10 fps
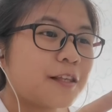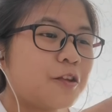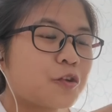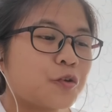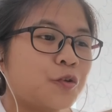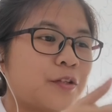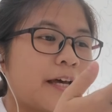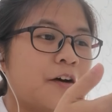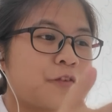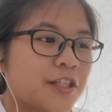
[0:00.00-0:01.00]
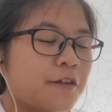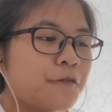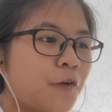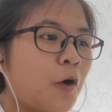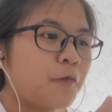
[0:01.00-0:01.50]
into the
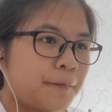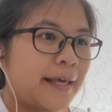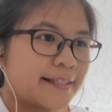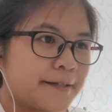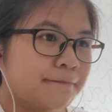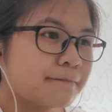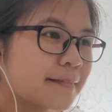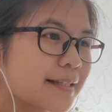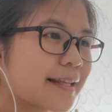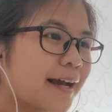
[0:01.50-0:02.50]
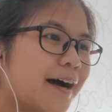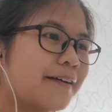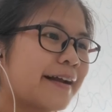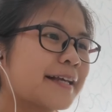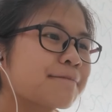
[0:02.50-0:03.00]
written form verbatim.
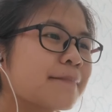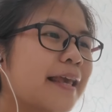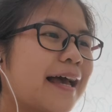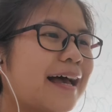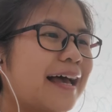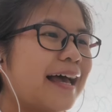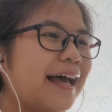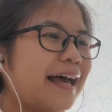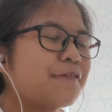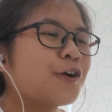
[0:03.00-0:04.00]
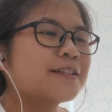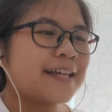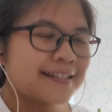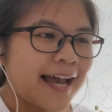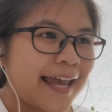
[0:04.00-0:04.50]
All right. For
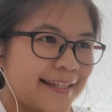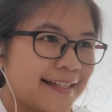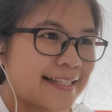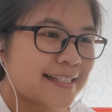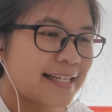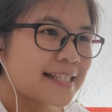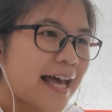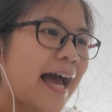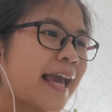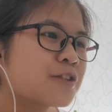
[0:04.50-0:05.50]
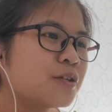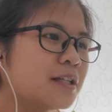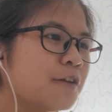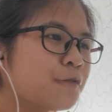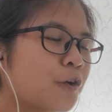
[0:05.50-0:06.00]
data analysis, I
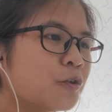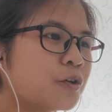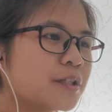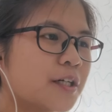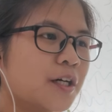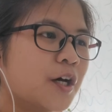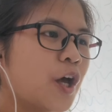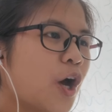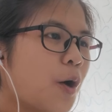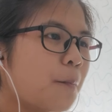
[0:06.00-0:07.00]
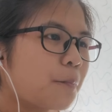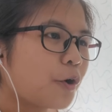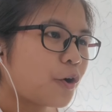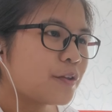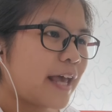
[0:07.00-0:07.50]
actually follow the
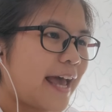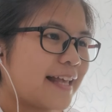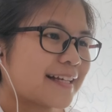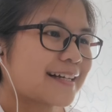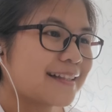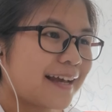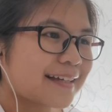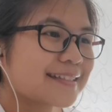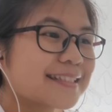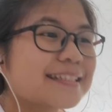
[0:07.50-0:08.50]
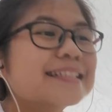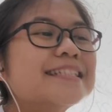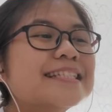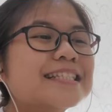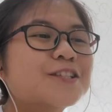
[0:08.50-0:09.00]
Brown and Clark
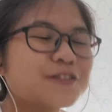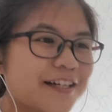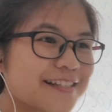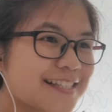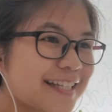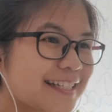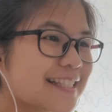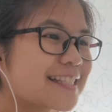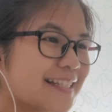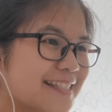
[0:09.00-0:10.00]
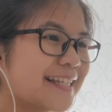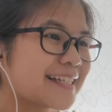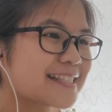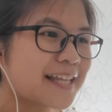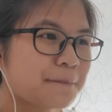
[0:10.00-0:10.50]
2006, the
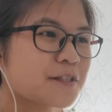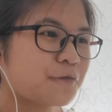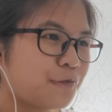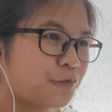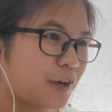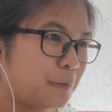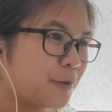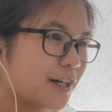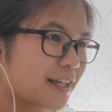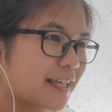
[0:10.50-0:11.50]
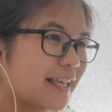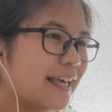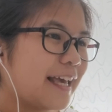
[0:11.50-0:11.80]
6 steps framework.